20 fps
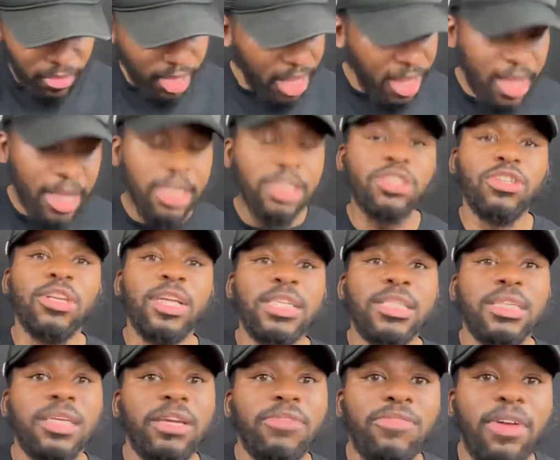So let's
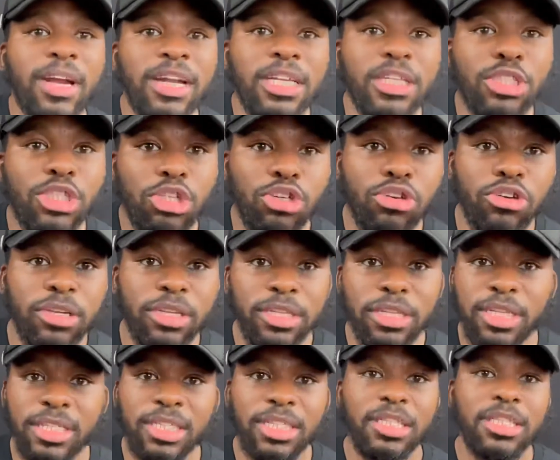get right into it.
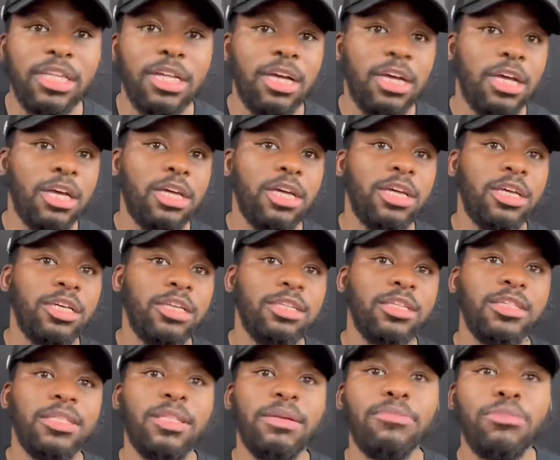This is the
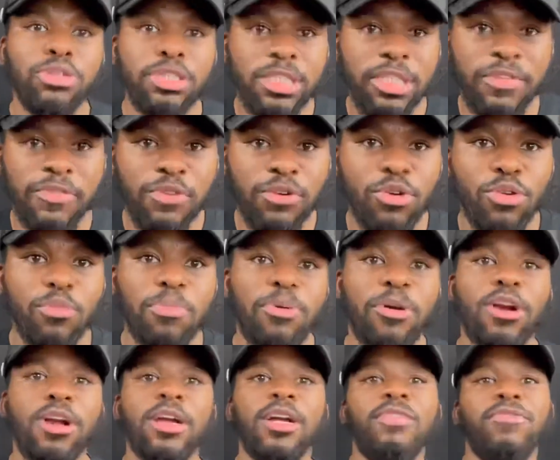most difficult
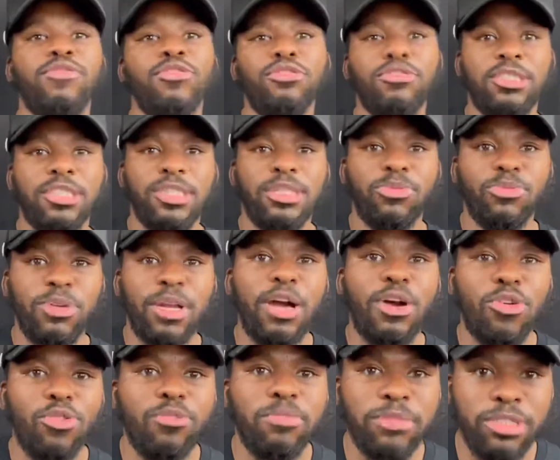part of usually when I
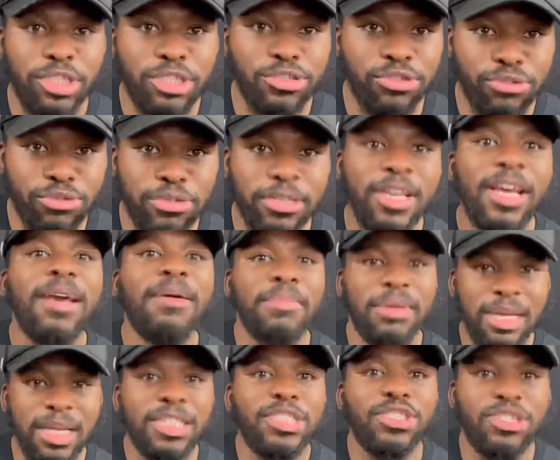open shoes, but
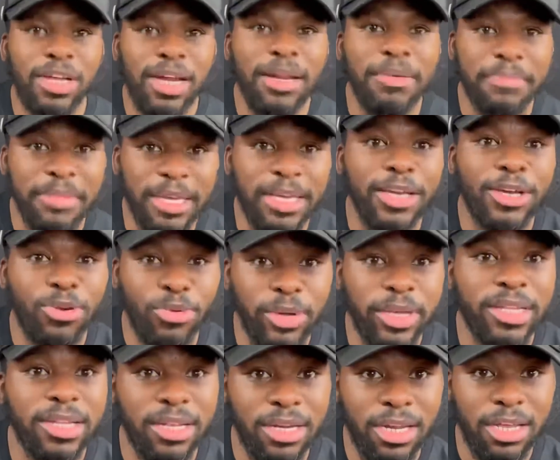let's try to make it quick today.